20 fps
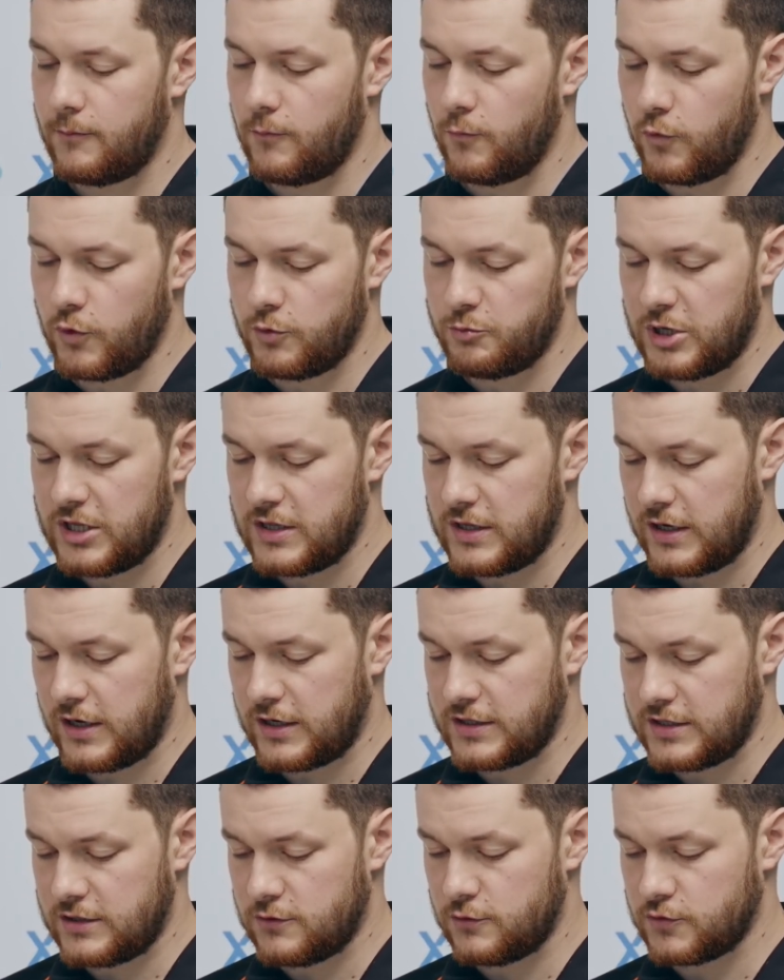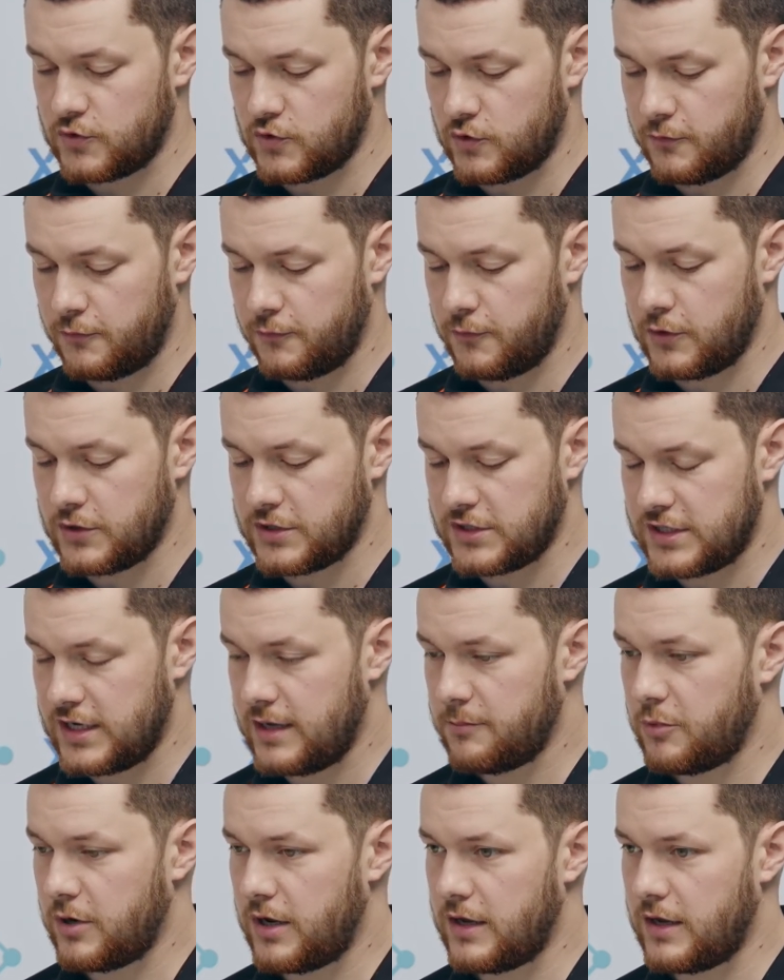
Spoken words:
would be the ideal sort of first step.